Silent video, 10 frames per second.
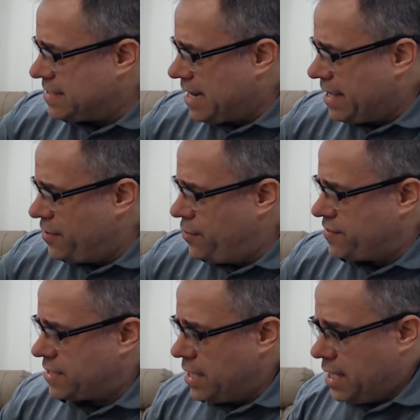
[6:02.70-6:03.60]
I
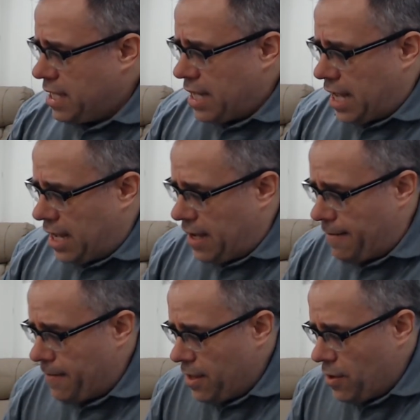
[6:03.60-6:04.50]
use.
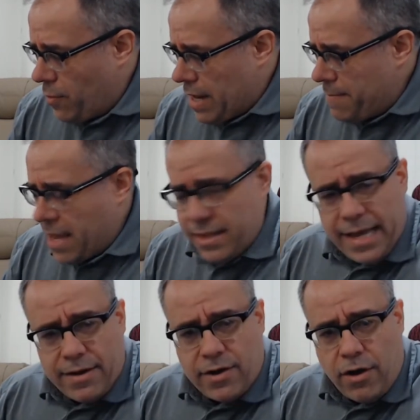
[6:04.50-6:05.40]
When I'm mailing
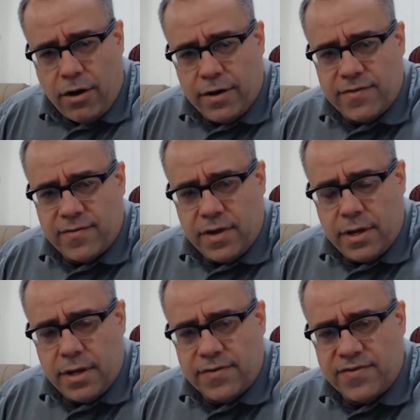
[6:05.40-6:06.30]
out cards,
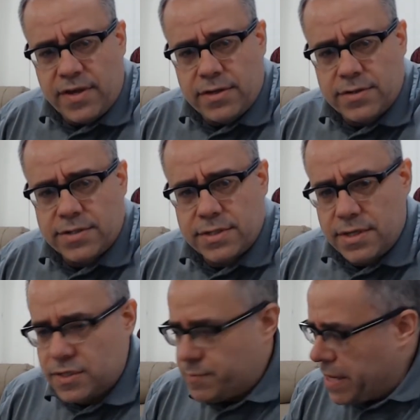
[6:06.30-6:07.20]
singles
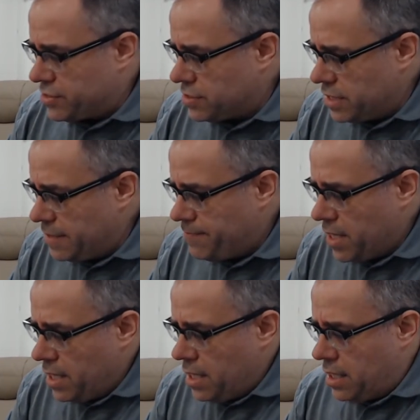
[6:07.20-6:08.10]
especially,
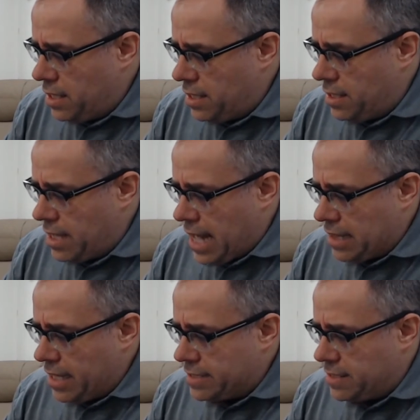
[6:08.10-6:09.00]
I
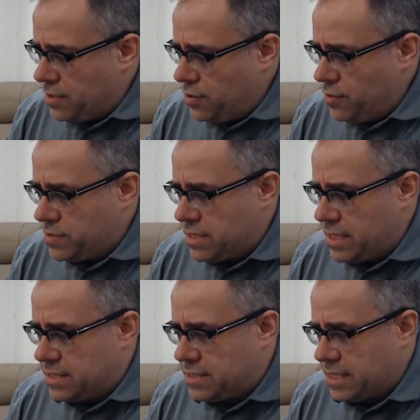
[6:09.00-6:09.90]
like to use the
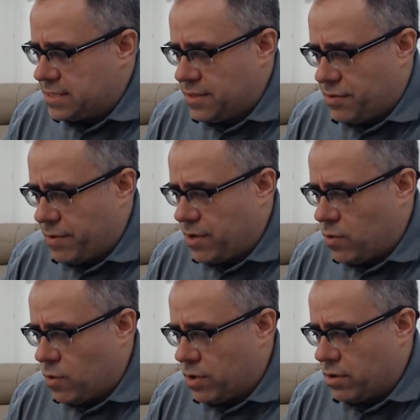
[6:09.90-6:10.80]
6
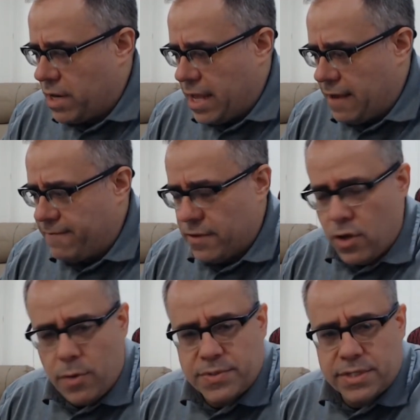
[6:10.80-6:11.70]
3/4
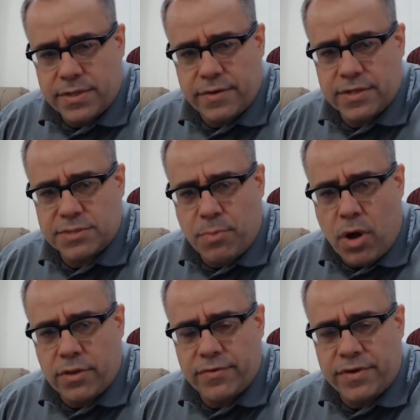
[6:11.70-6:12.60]
envelopes. They're the
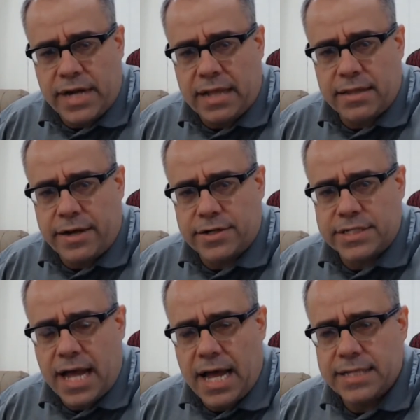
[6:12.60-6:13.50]
smaller, they're not letter
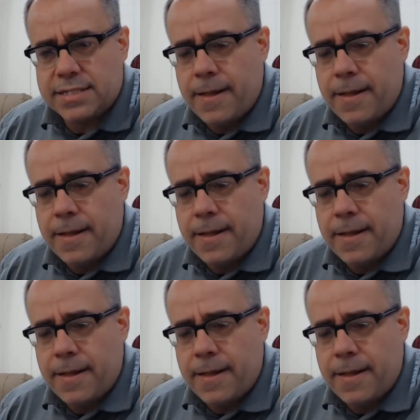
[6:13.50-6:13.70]
size.